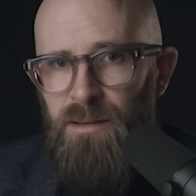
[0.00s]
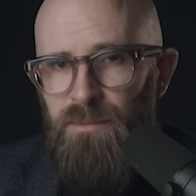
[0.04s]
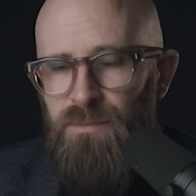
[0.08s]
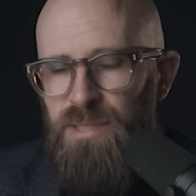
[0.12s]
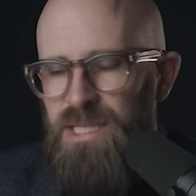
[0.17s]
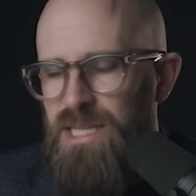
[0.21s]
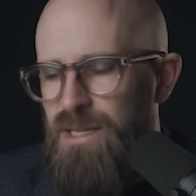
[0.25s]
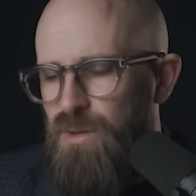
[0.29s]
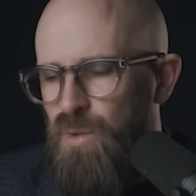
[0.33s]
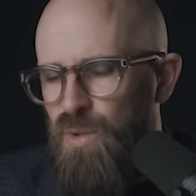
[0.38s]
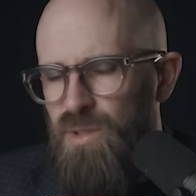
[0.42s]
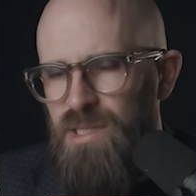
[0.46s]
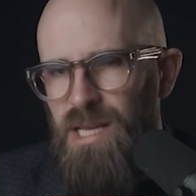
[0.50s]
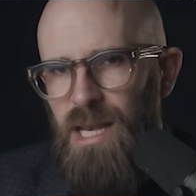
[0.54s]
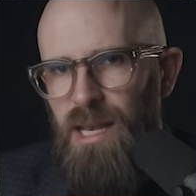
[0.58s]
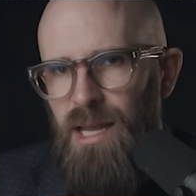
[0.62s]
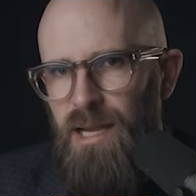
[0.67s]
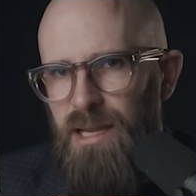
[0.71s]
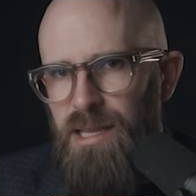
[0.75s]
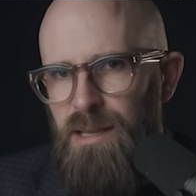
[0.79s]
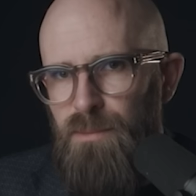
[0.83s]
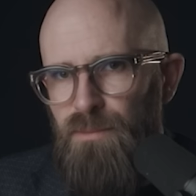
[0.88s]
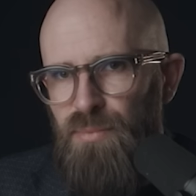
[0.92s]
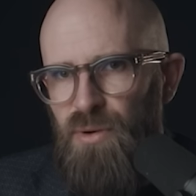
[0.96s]
But he caught a
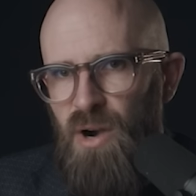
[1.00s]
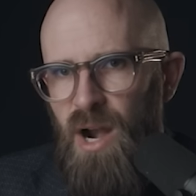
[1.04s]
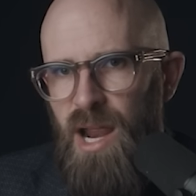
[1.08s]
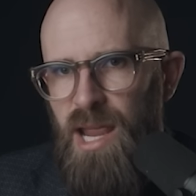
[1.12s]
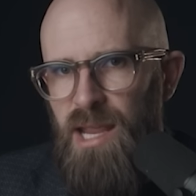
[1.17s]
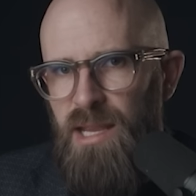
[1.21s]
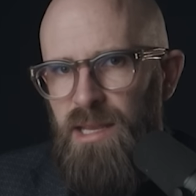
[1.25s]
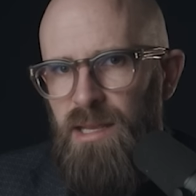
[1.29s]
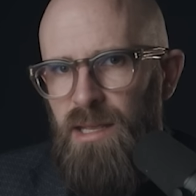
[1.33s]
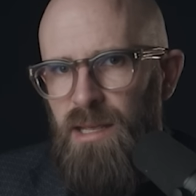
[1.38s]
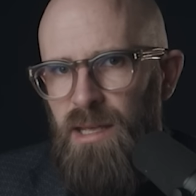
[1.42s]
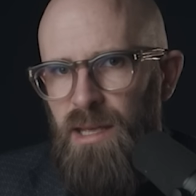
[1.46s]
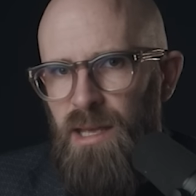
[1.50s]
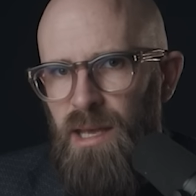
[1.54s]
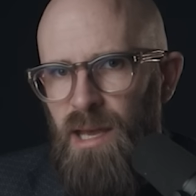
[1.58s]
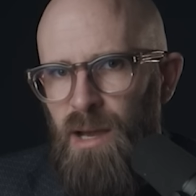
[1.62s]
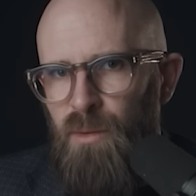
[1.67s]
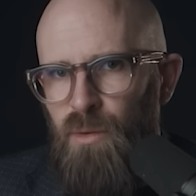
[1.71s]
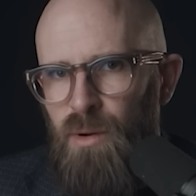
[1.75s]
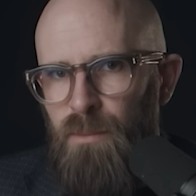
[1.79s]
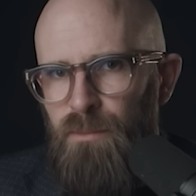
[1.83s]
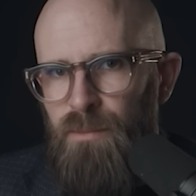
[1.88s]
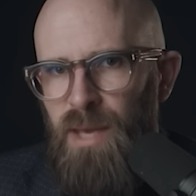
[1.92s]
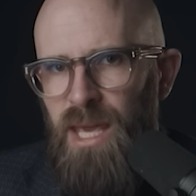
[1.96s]
lucky break.
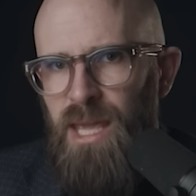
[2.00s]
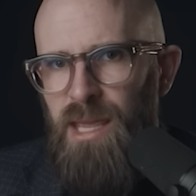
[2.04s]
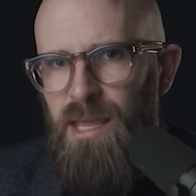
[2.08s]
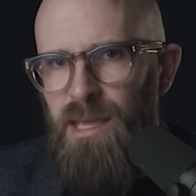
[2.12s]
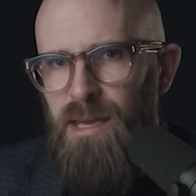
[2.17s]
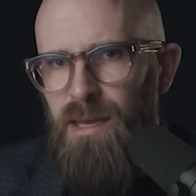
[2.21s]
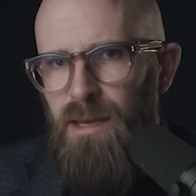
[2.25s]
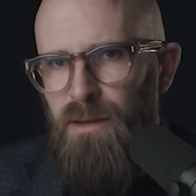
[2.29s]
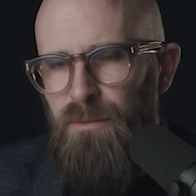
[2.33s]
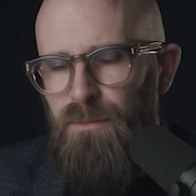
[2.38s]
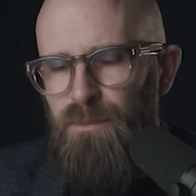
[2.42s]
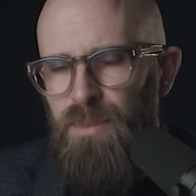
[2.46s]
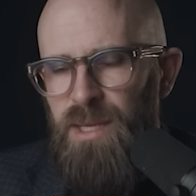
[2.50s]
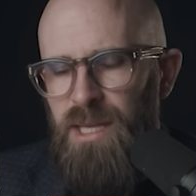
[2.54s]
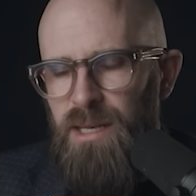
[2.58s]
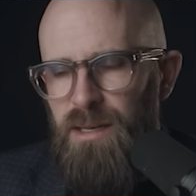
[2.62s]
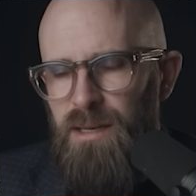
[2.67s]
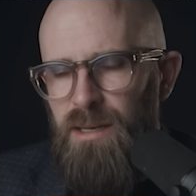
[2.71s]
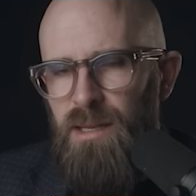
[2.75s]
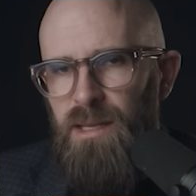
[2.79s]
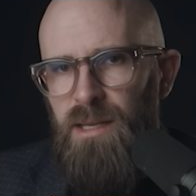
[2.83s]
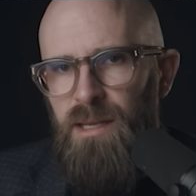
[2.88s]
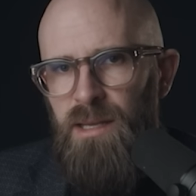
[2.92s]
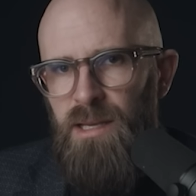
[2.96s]
at what may have
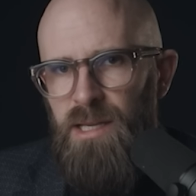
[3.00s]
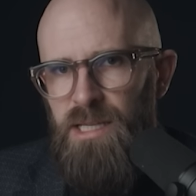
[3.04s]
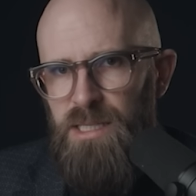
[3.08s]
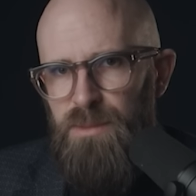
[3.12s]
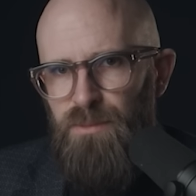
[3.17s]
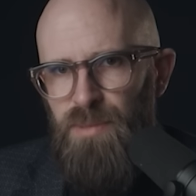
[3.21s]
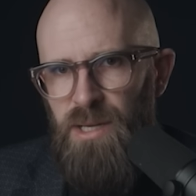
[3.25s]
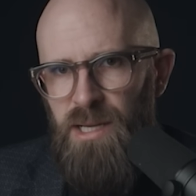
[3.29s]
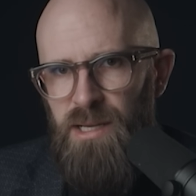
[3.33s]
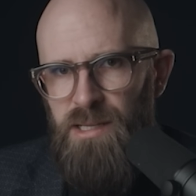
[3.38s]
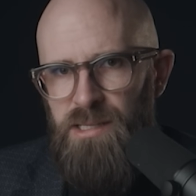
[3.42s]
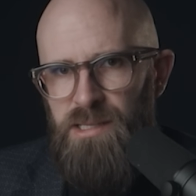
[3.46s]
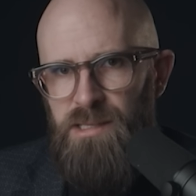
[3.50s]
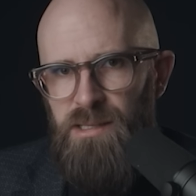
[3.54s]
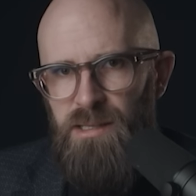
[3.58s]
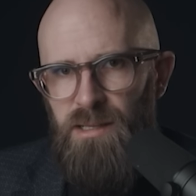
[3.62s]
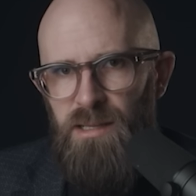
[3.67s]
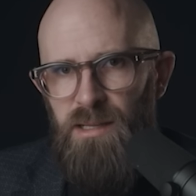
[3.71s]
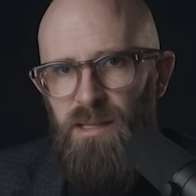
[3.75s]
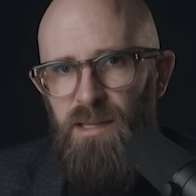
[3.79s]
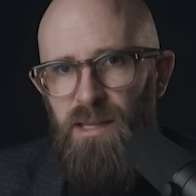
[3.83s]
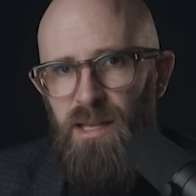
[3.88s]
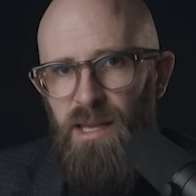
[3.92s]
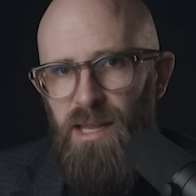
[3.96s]
been his
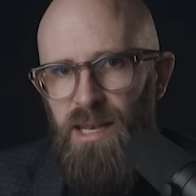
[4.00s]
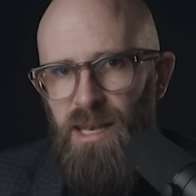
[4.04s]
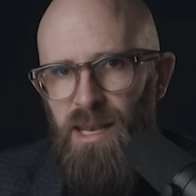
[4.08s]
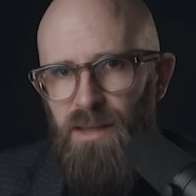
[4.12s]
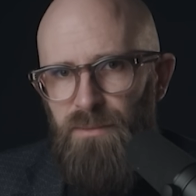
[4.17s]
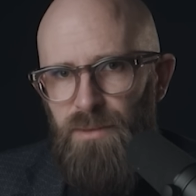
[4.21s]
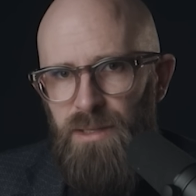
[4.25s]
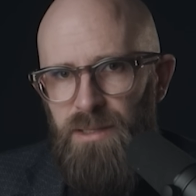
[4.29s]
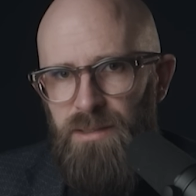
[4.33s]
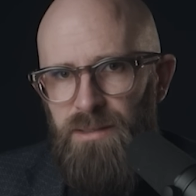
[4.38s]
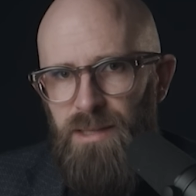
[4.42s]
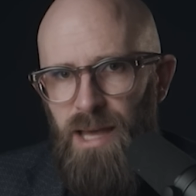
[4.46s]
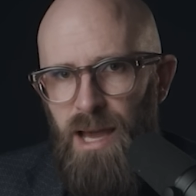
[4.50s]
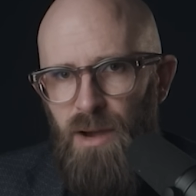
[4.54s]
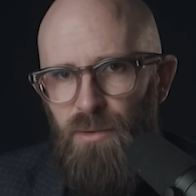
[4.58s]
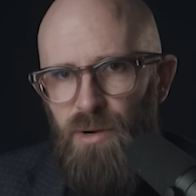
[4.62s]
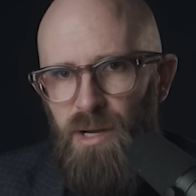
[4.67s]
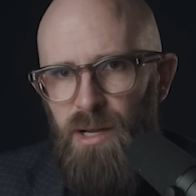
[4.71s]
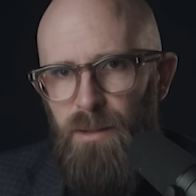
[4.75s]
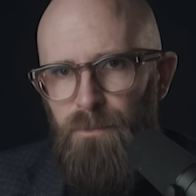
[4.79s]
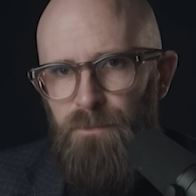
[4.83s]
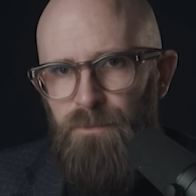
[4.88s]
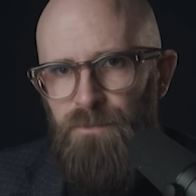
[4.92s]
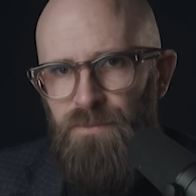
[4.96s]
personal 11th
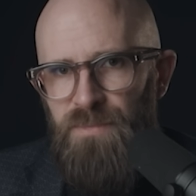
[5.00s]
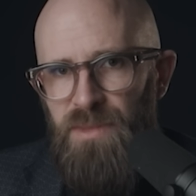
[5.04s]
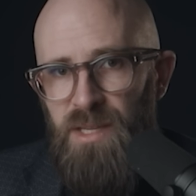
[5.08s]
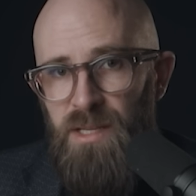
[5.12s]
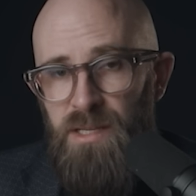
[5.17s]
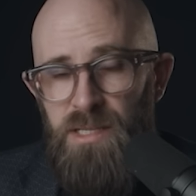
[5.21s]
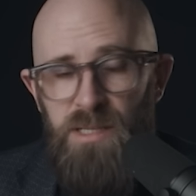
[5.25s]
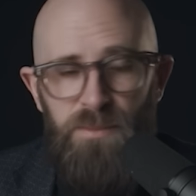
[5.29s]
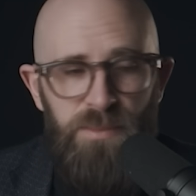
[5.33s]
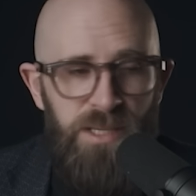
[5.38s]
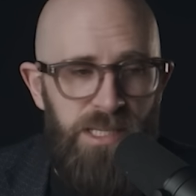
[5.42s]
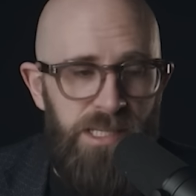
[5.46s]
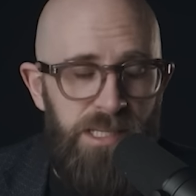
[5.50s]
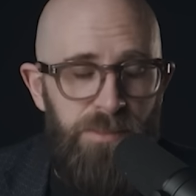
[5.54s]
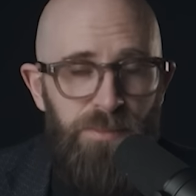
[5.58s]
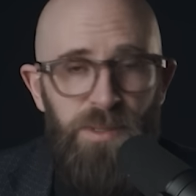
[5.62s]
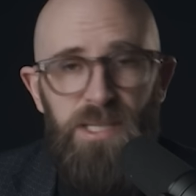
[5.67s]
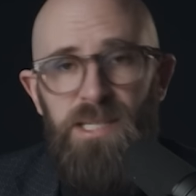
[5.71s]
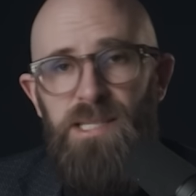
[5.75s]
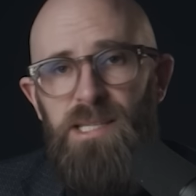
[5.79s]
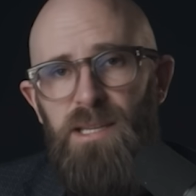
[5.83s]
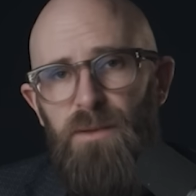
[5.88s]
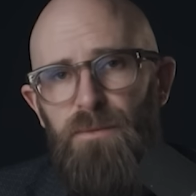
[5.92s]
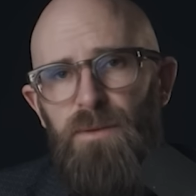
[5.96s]
hour. To be
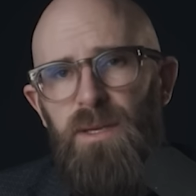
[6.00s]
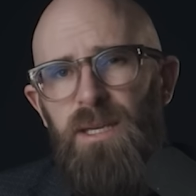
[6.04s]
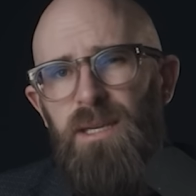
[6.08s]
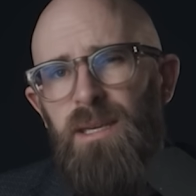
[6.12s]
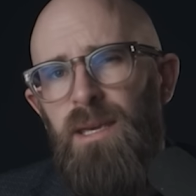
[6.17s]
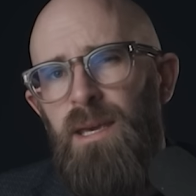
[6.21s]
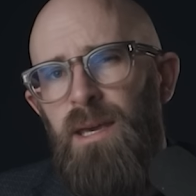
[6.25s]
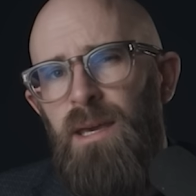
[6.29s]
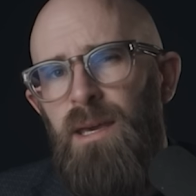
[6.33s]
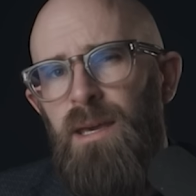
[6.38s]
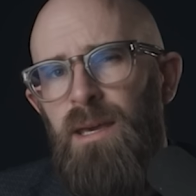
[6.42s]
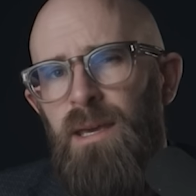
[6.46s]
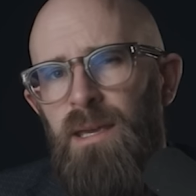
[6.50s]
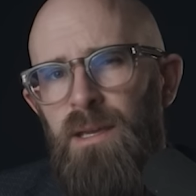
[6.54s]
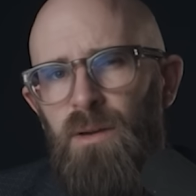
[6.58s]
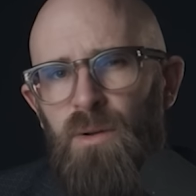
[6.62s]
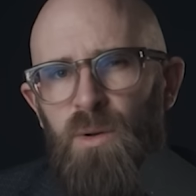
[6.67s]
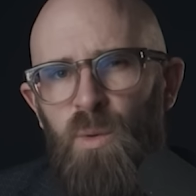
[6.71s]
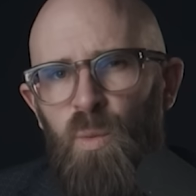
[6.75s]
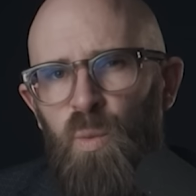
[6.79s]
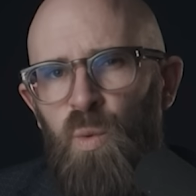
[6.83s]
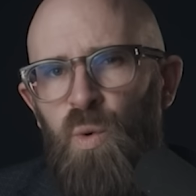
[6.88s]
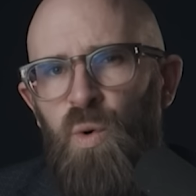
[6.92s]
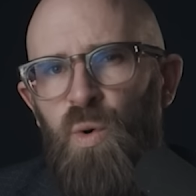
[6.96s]
specific, he
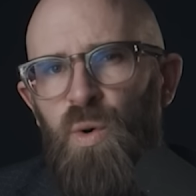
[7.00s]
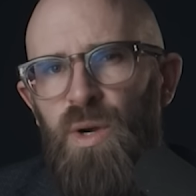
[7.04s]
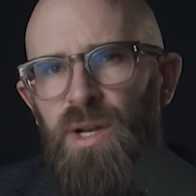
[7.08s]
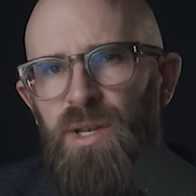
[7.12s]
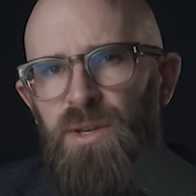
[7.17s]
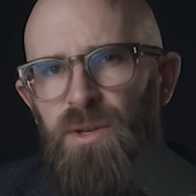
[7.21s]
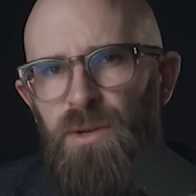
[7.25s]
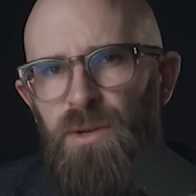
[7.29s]
got a war in